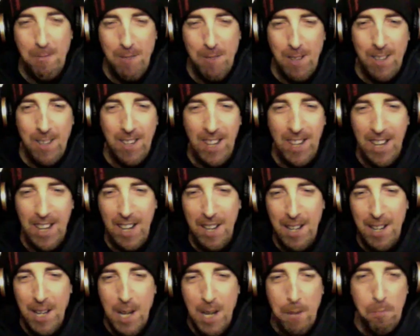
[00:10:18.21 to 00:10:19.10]
whether they're
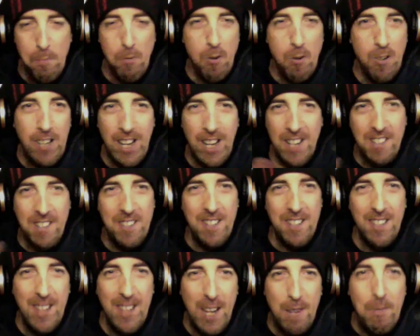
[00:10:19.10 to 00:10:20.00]

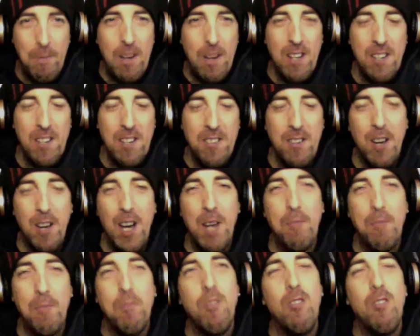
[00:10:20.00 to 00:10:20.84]
broadcasting that amount of time